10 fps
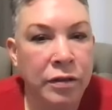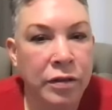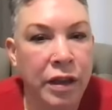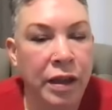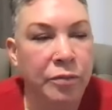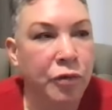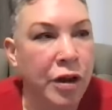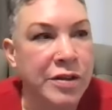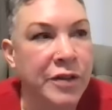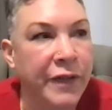the
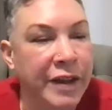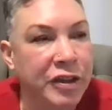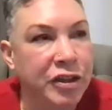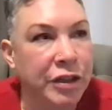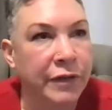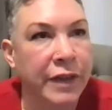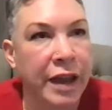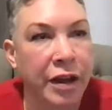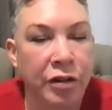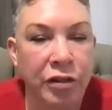preservation of
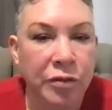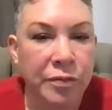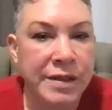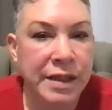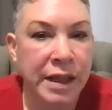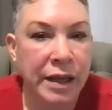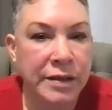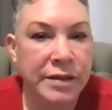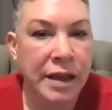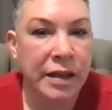the heirloom
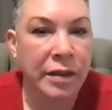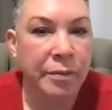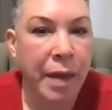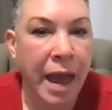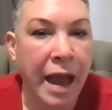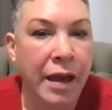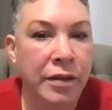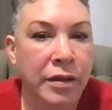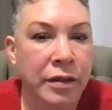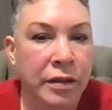seeds and the
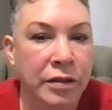path